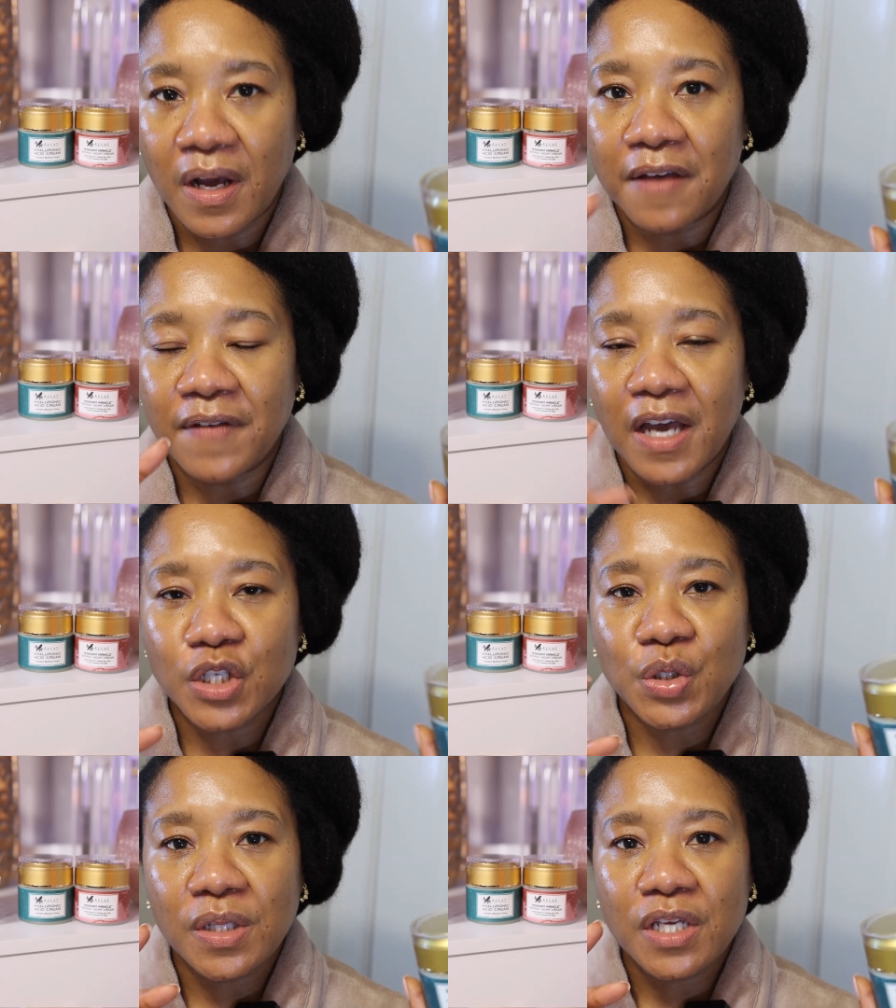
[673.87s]
I've
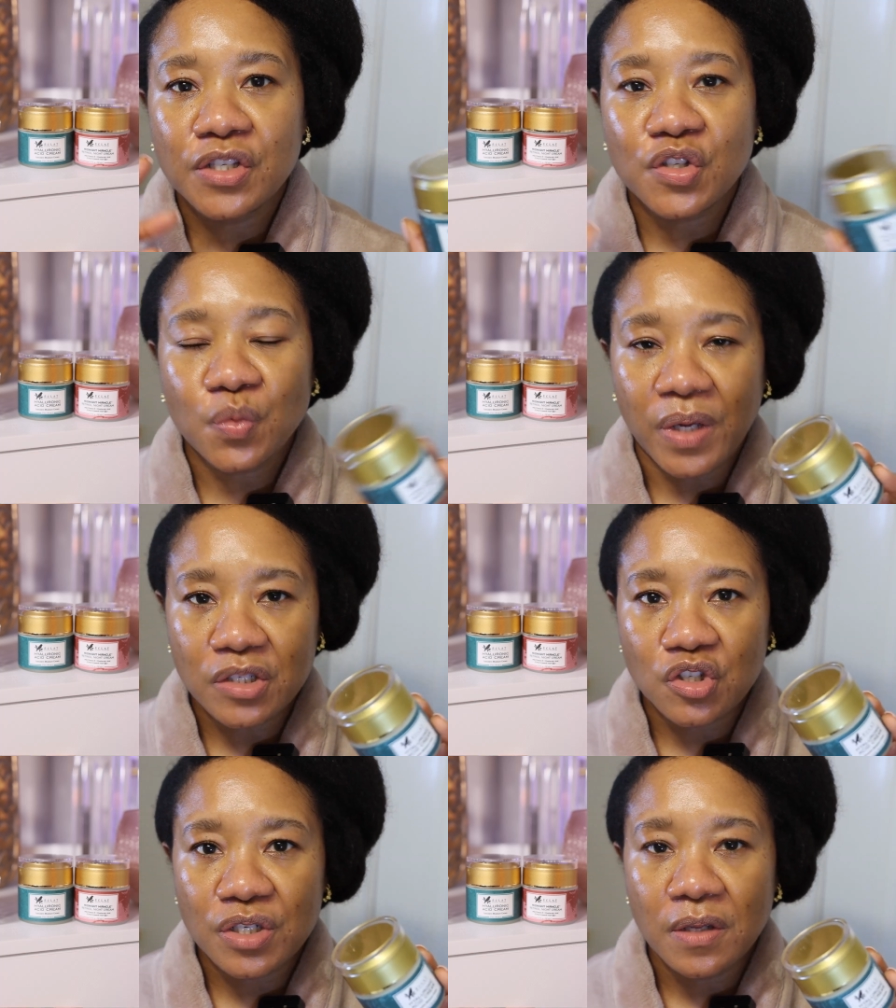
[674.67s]
actually
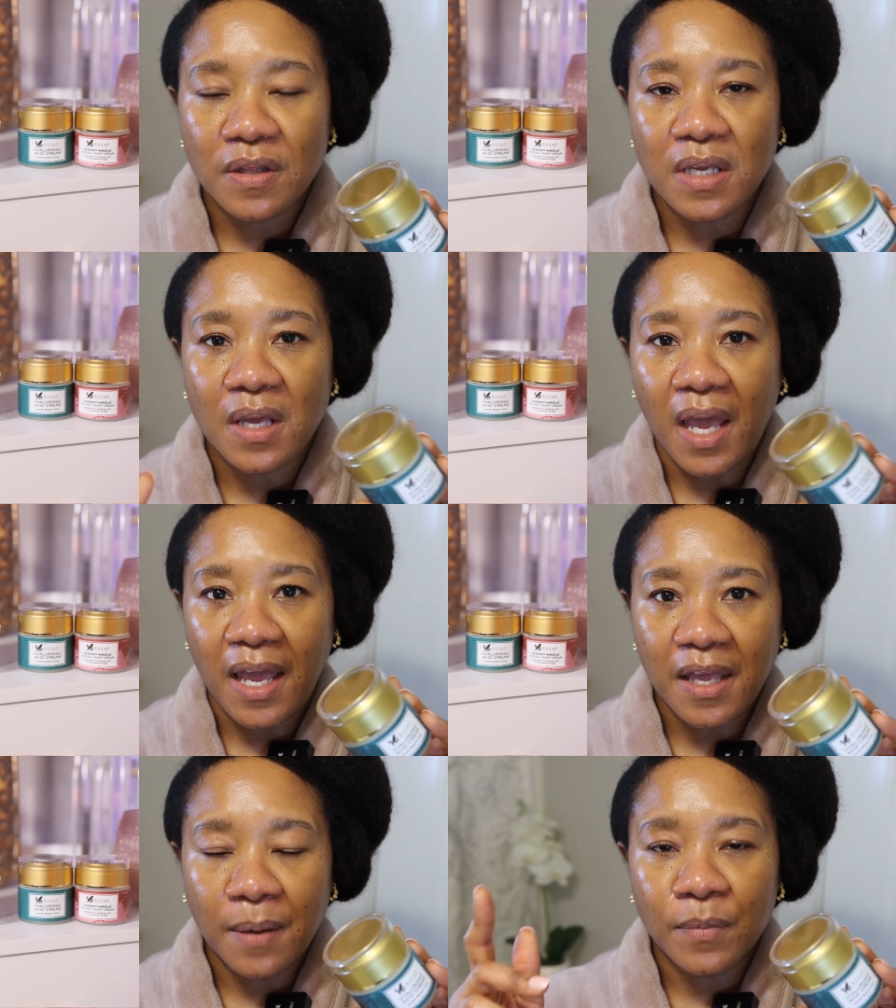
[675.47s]
switched the
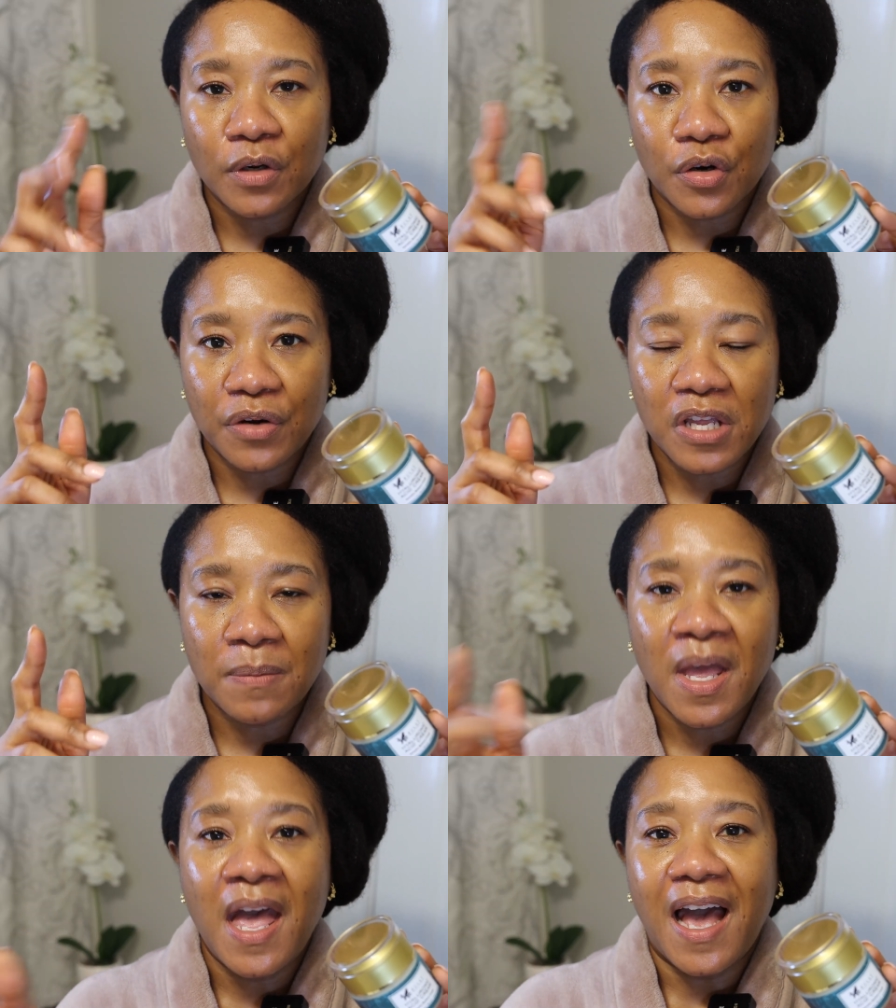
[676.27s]
AM
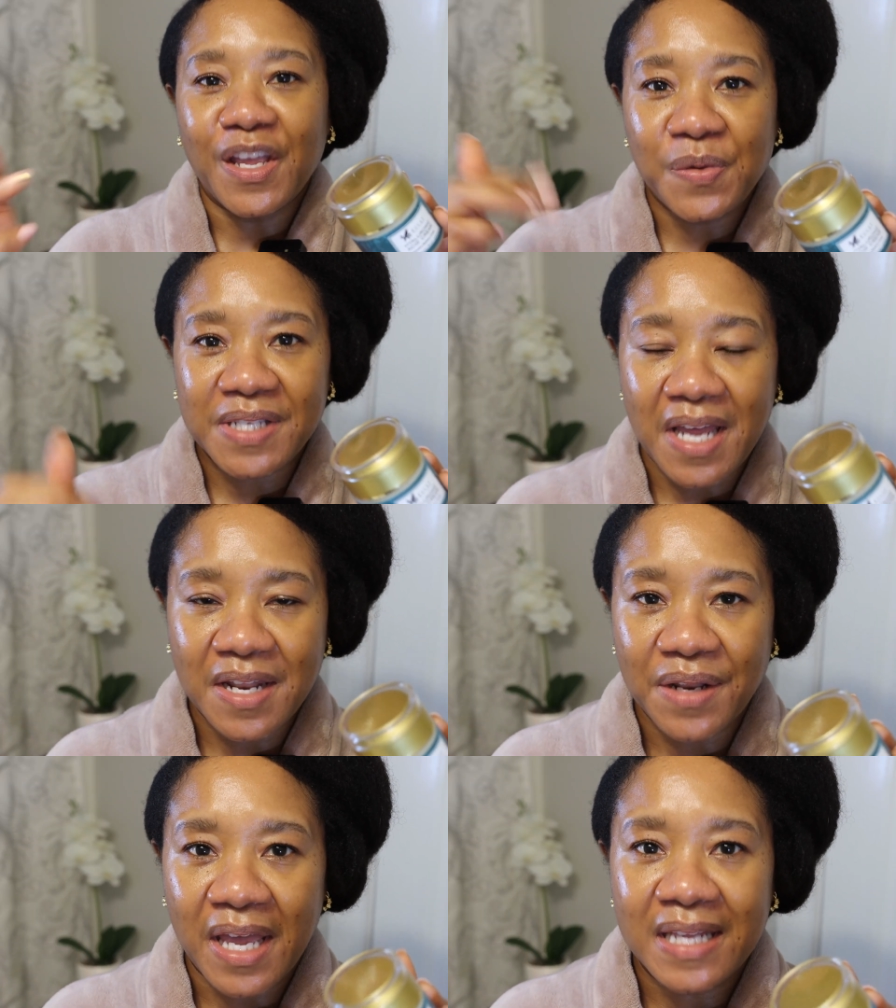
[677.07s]
cream, I use it at
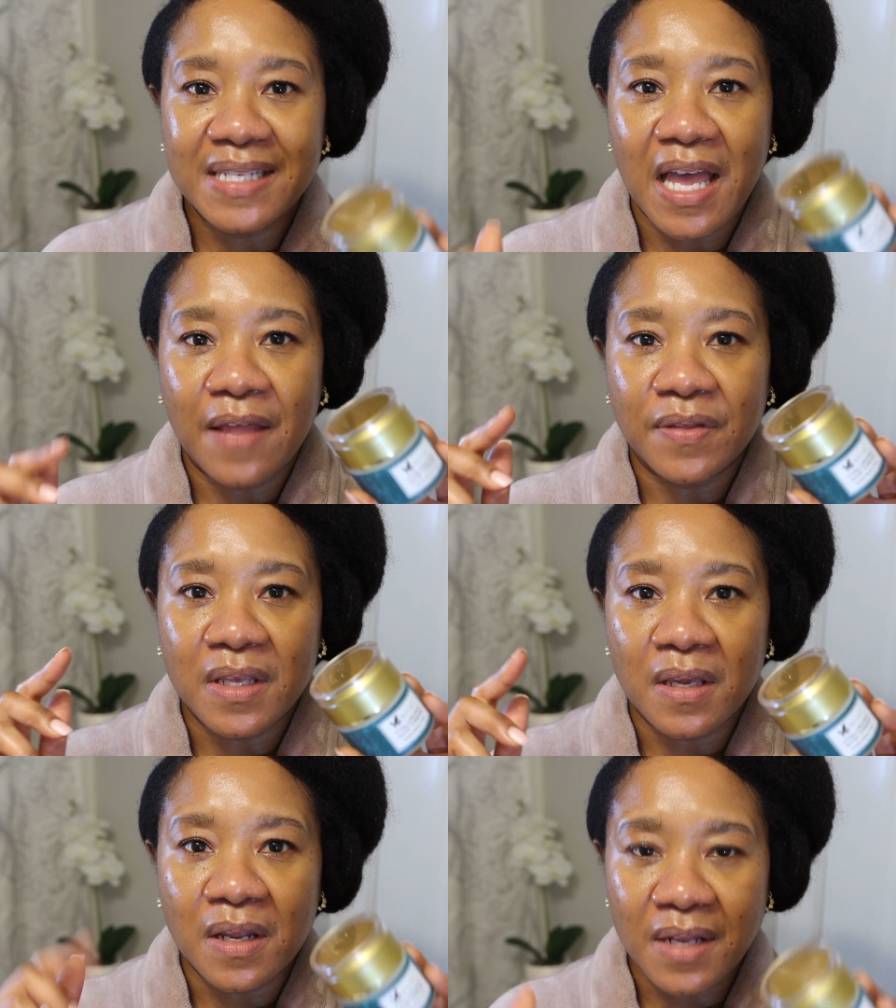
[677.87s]
night, and
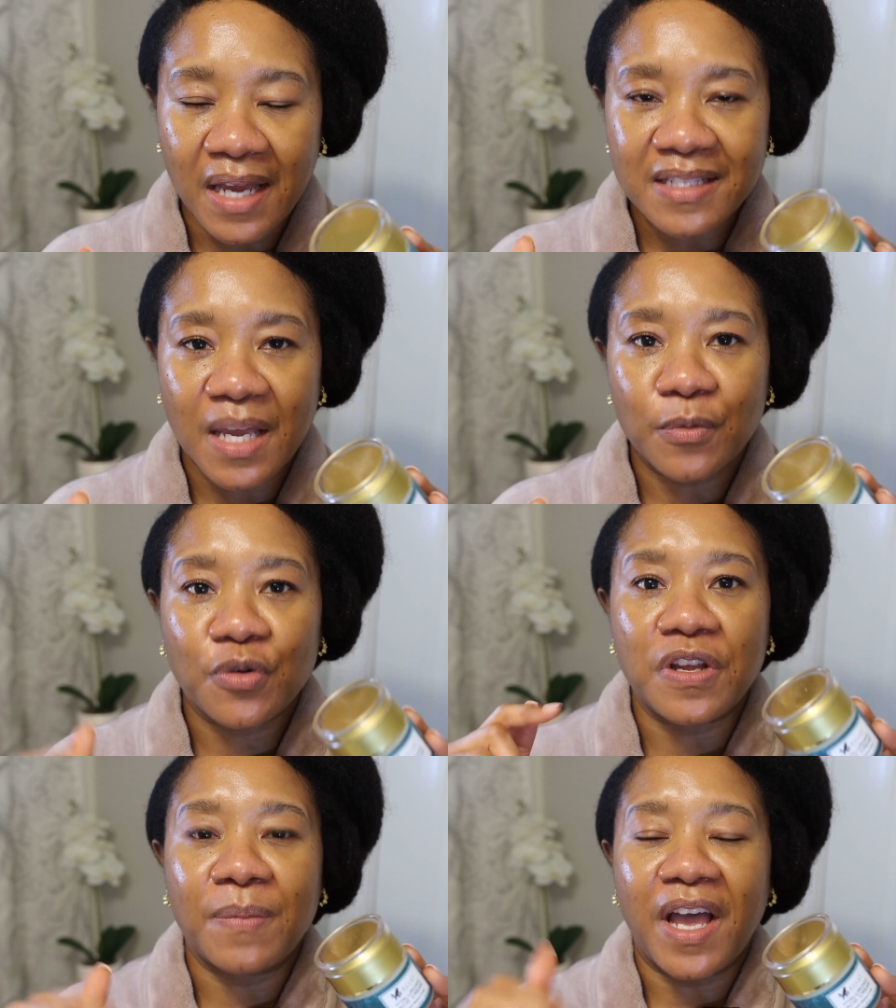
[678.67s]
the nighttime
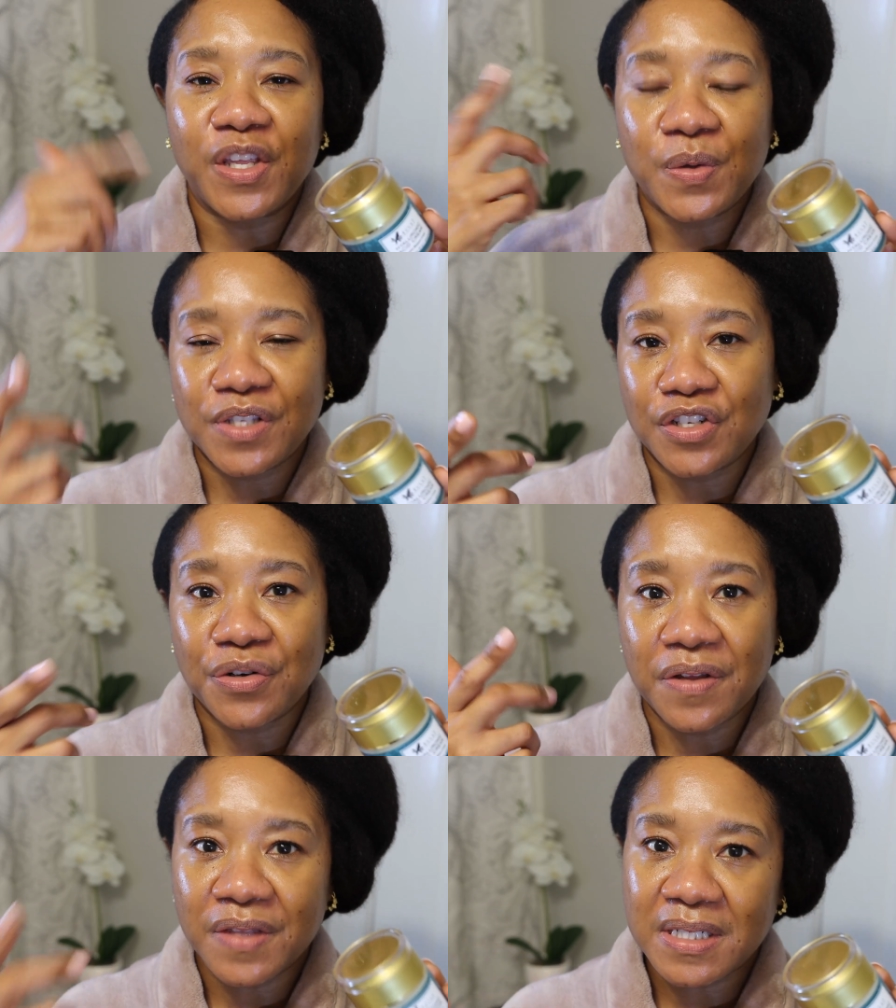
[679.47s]
cream, I use it
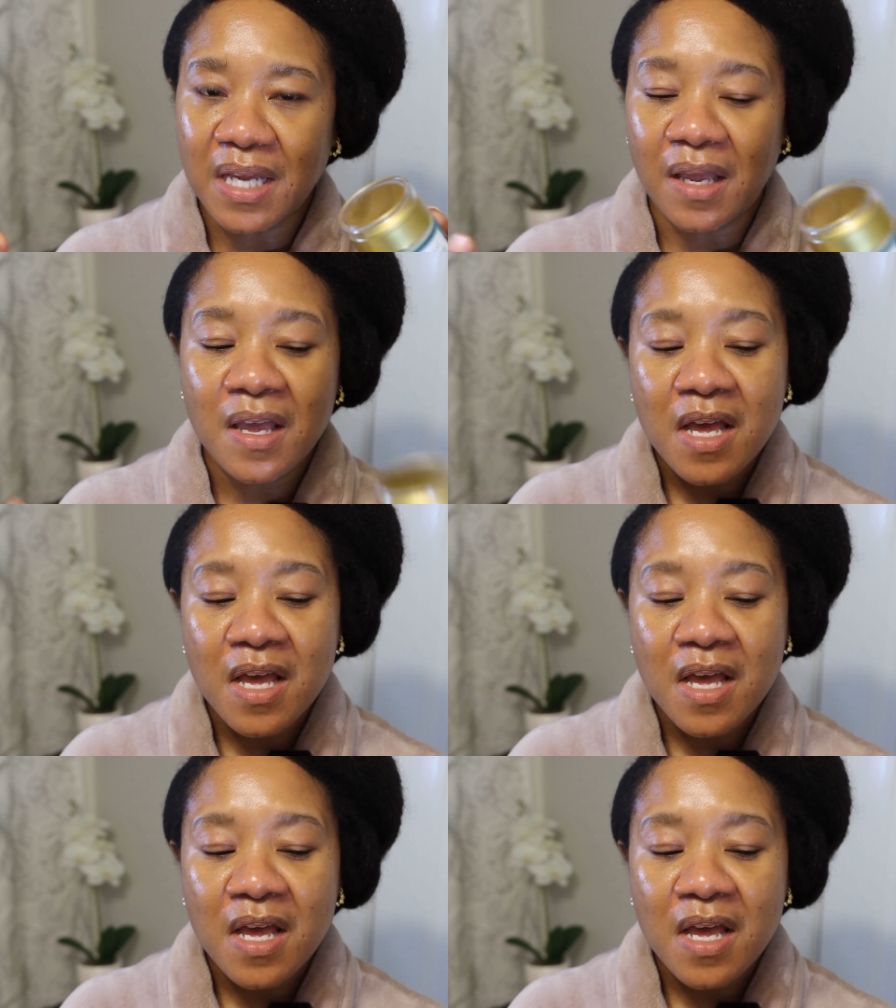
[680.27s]
during the day.